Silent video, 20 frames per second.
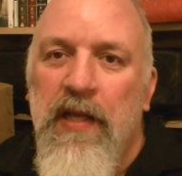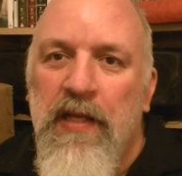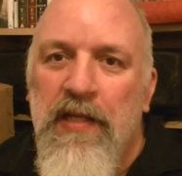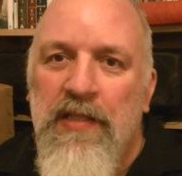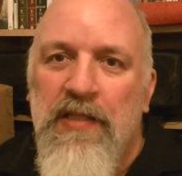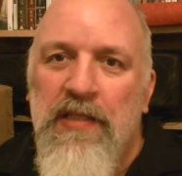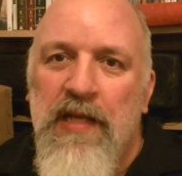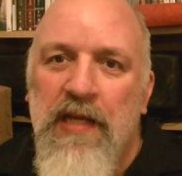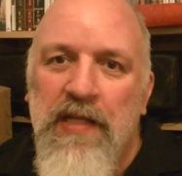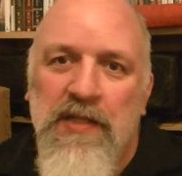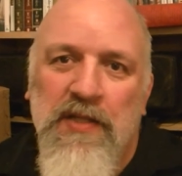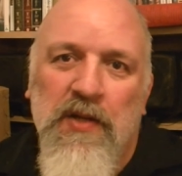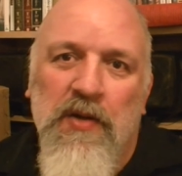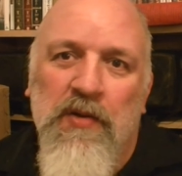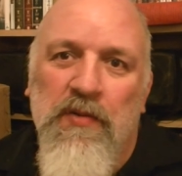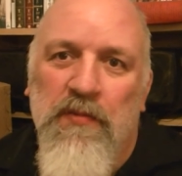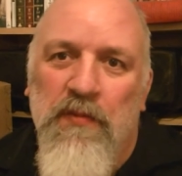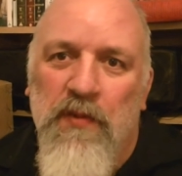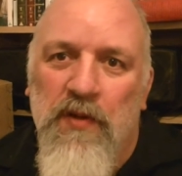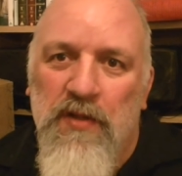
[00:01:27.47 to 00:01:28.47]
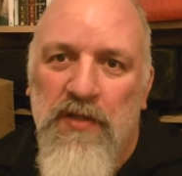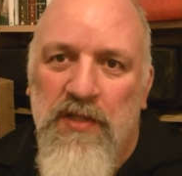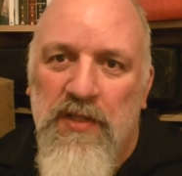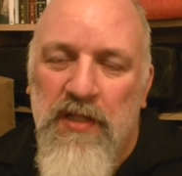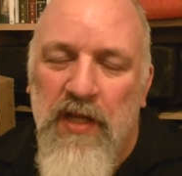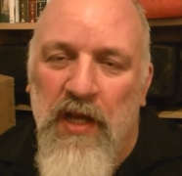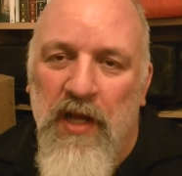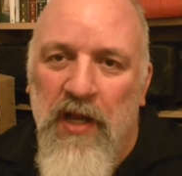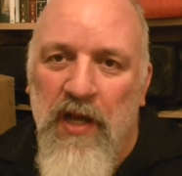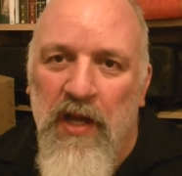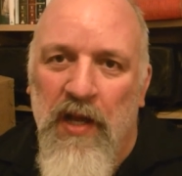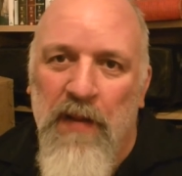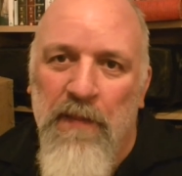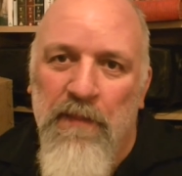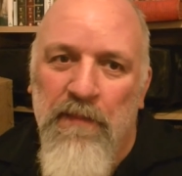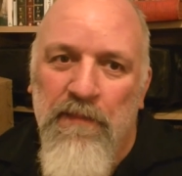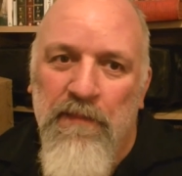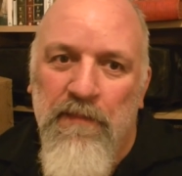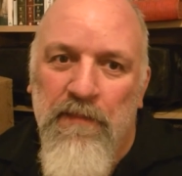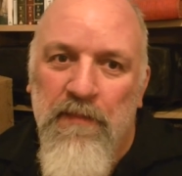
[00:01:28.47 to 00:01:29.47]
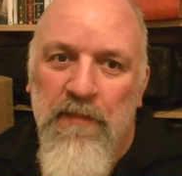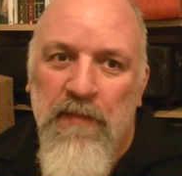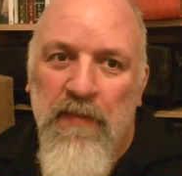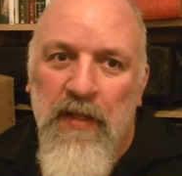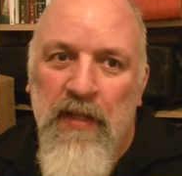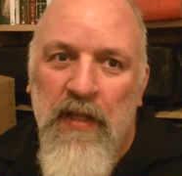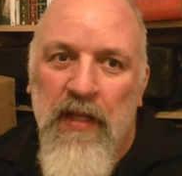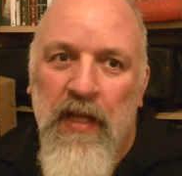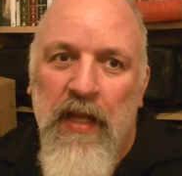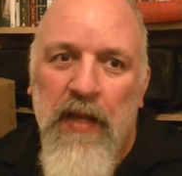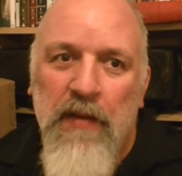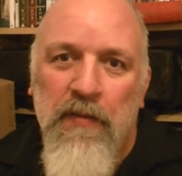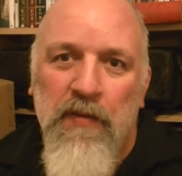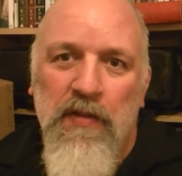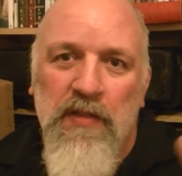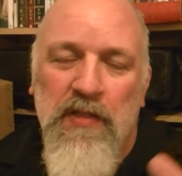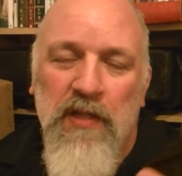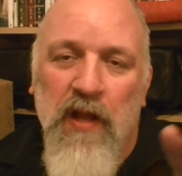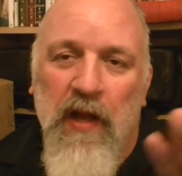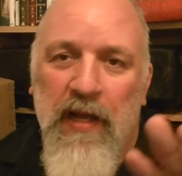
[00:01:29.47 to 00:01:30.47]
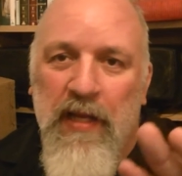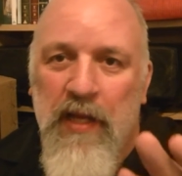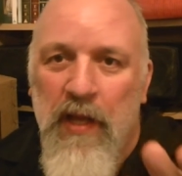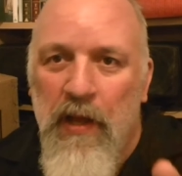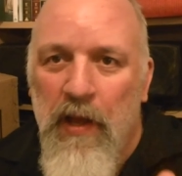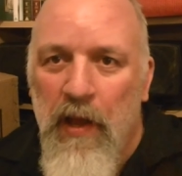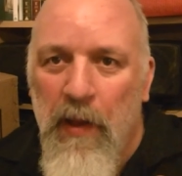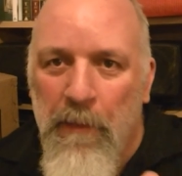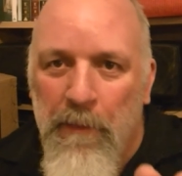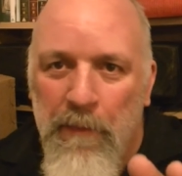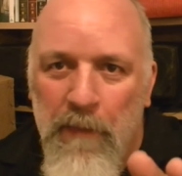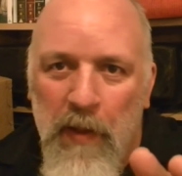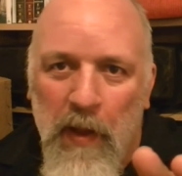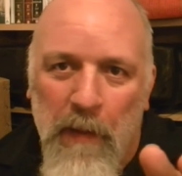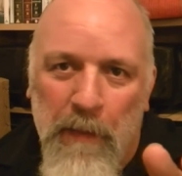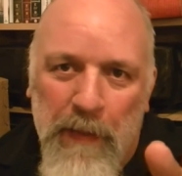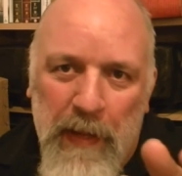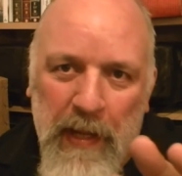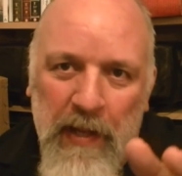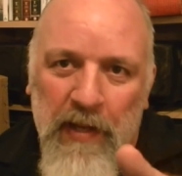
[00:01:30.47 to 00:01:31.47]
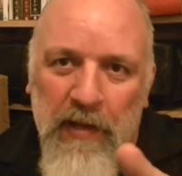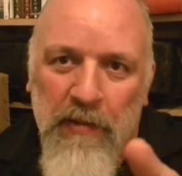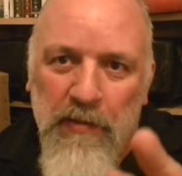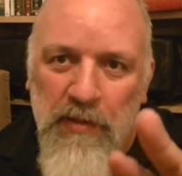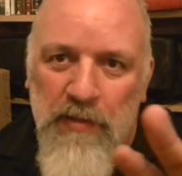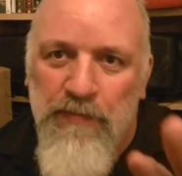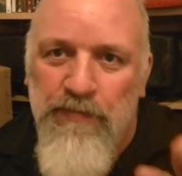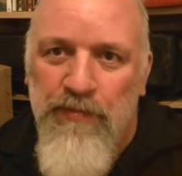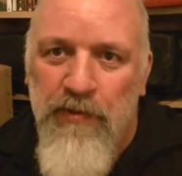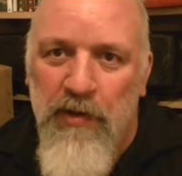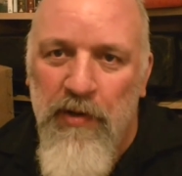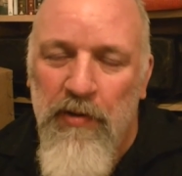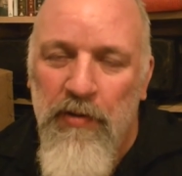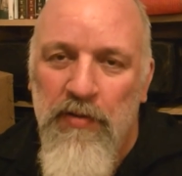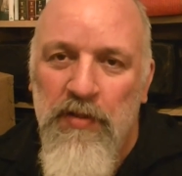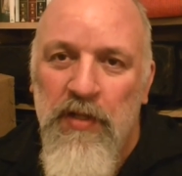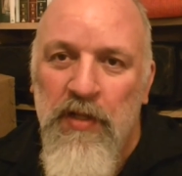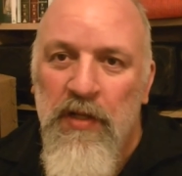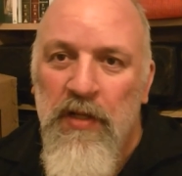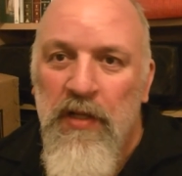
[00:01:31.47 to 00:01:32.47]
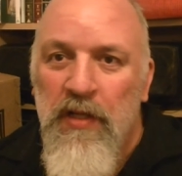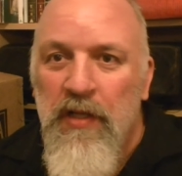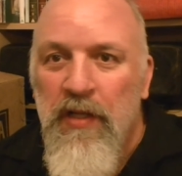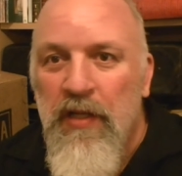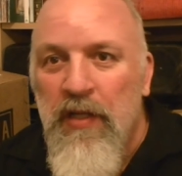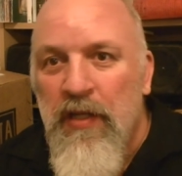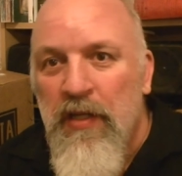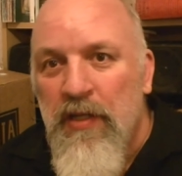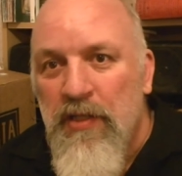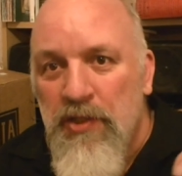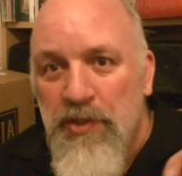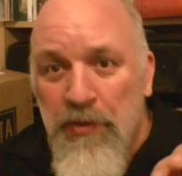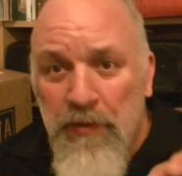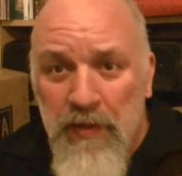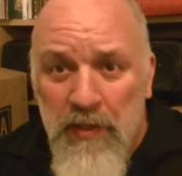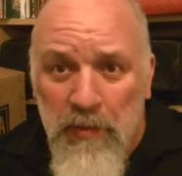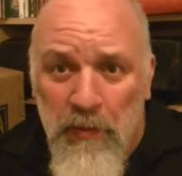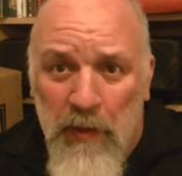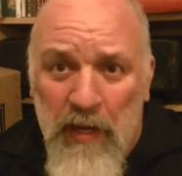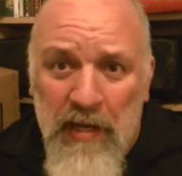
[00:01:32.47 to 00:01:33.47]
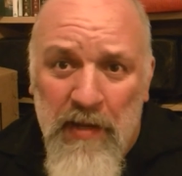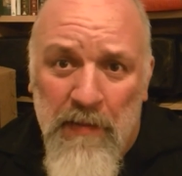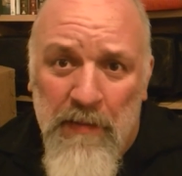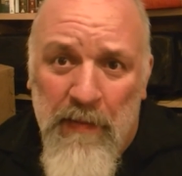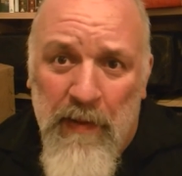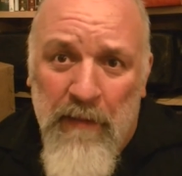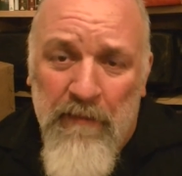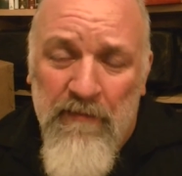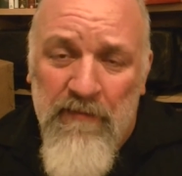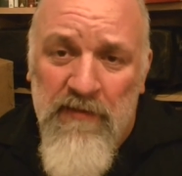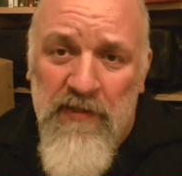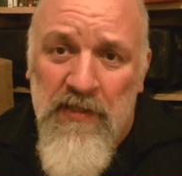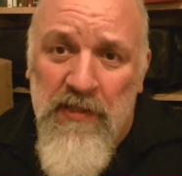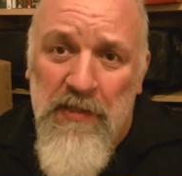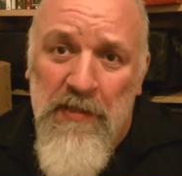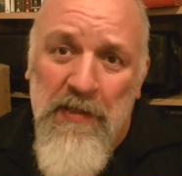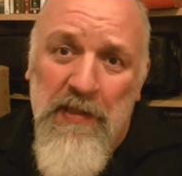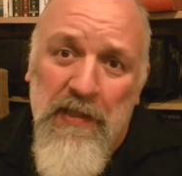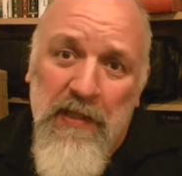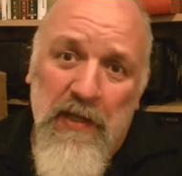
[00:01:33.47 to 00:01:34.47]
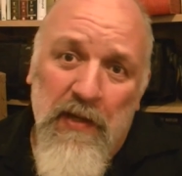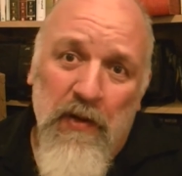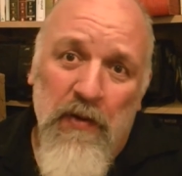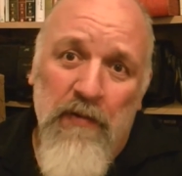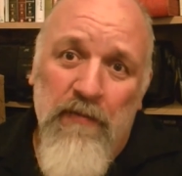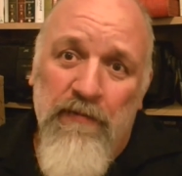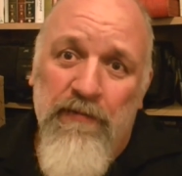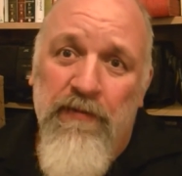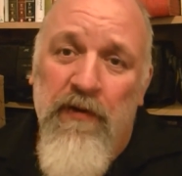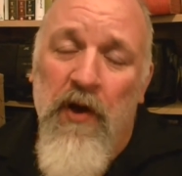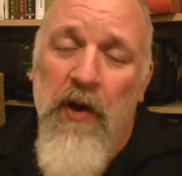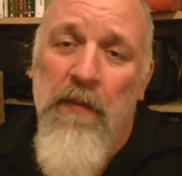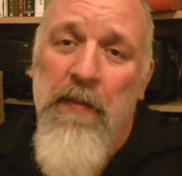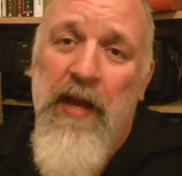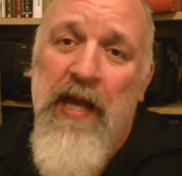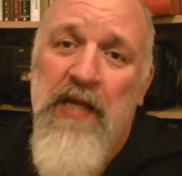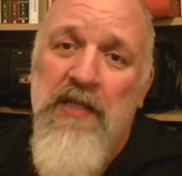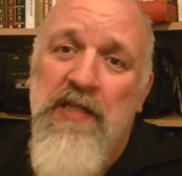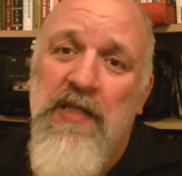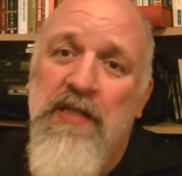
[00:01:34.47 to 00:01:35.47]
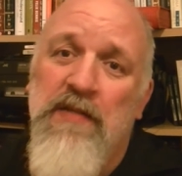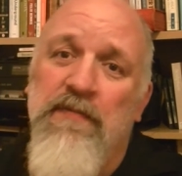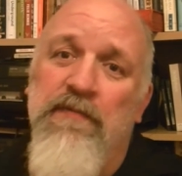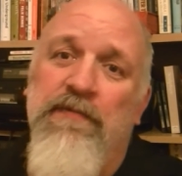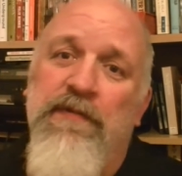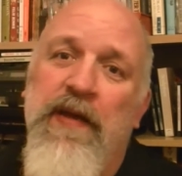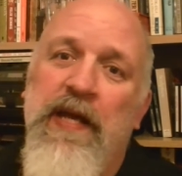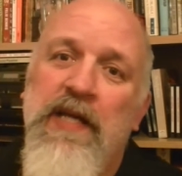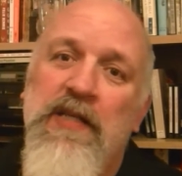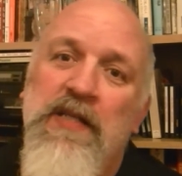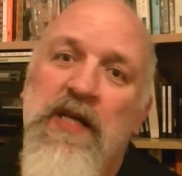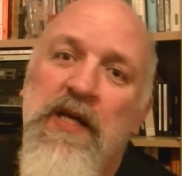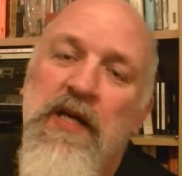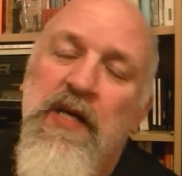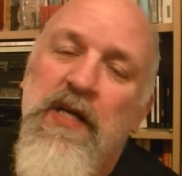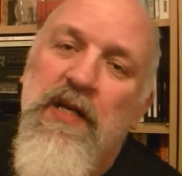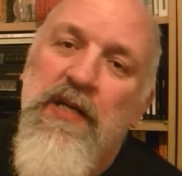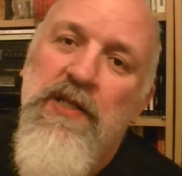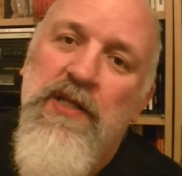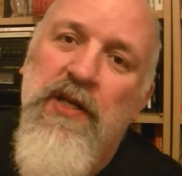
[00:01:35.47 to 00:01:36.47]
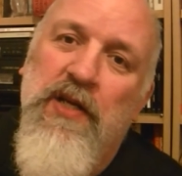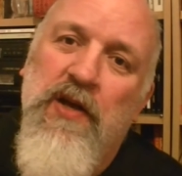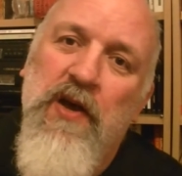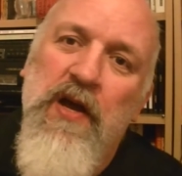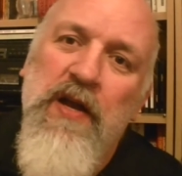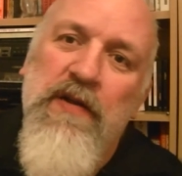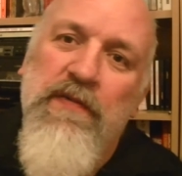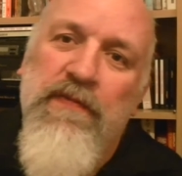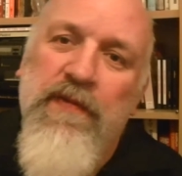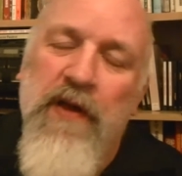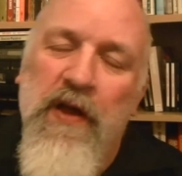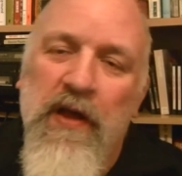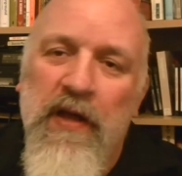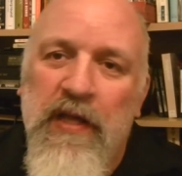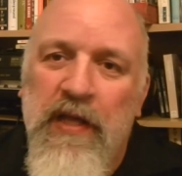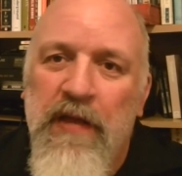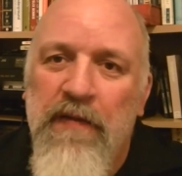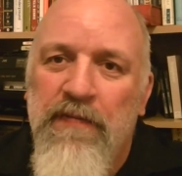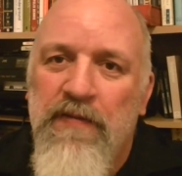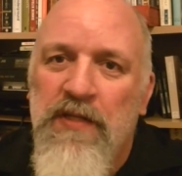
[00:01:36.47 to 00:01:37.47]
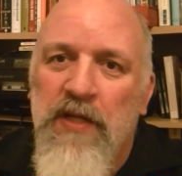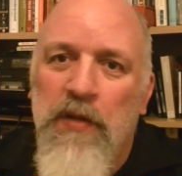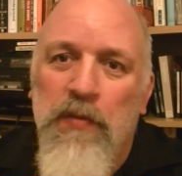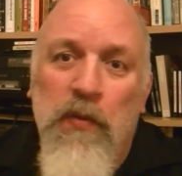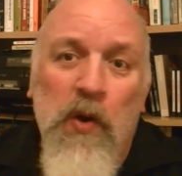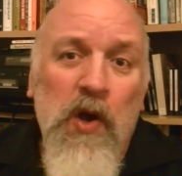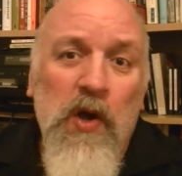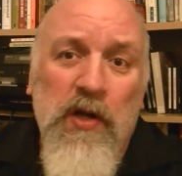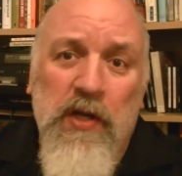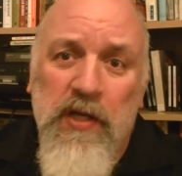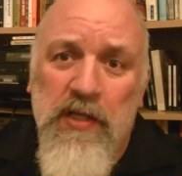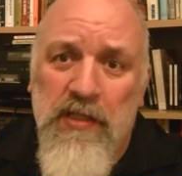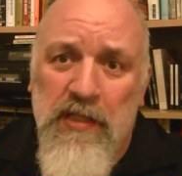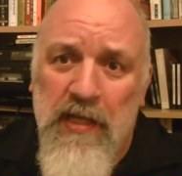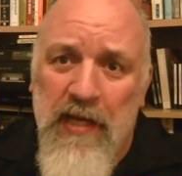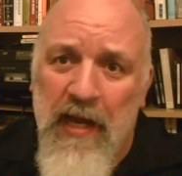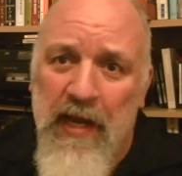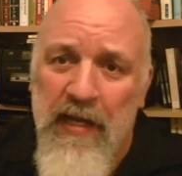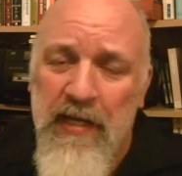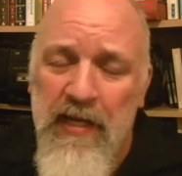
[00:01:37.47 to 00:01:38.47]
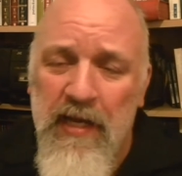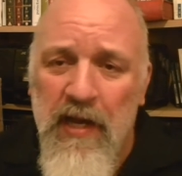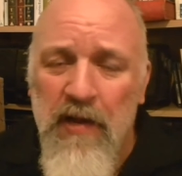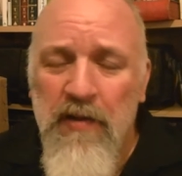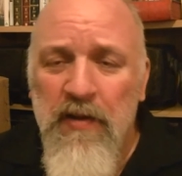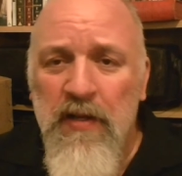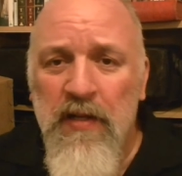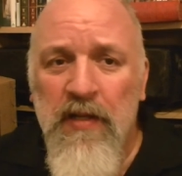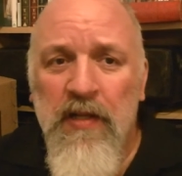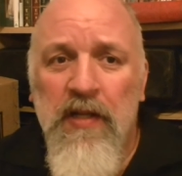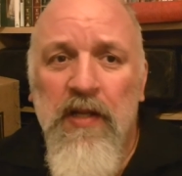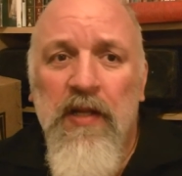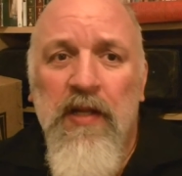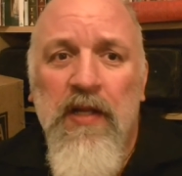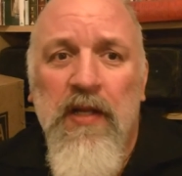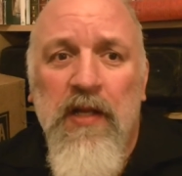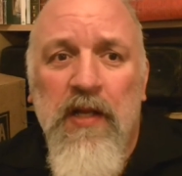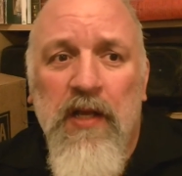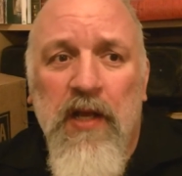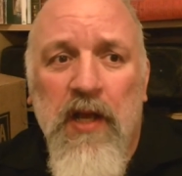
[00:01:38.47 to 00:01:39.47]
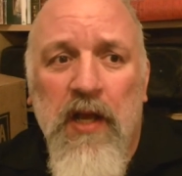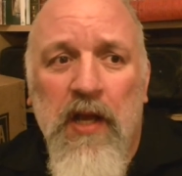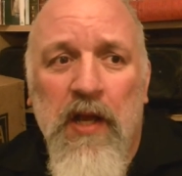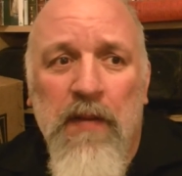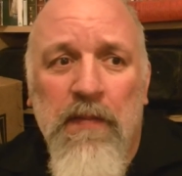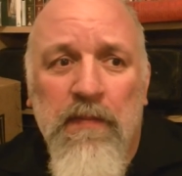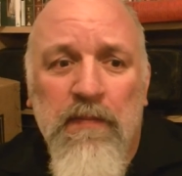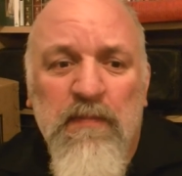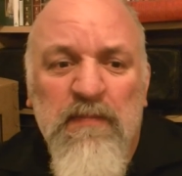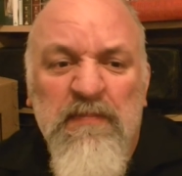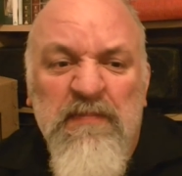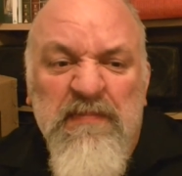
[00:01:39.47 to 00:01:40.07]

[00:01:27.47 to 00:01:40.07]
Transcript: a saison was um, it was like a, a, beer that was brewed during the winter months on farmhouses and things to kind of uh, give to the workers and that you know um,